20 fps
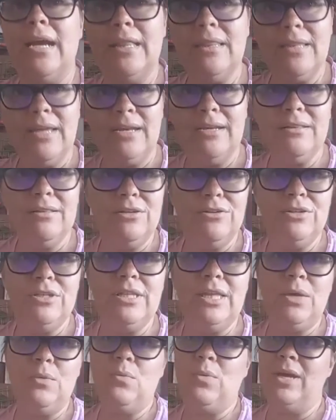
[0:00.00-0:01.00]
I
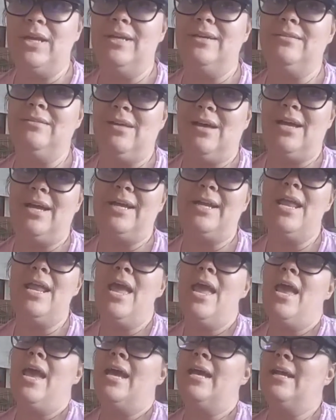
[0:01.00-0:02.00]
literally went online
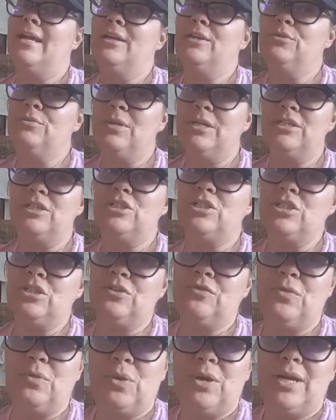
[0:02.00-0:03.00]
and I had to
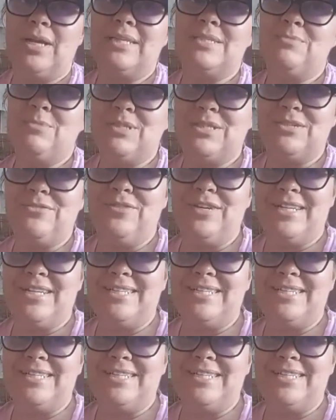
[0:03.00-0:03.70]
register for a specific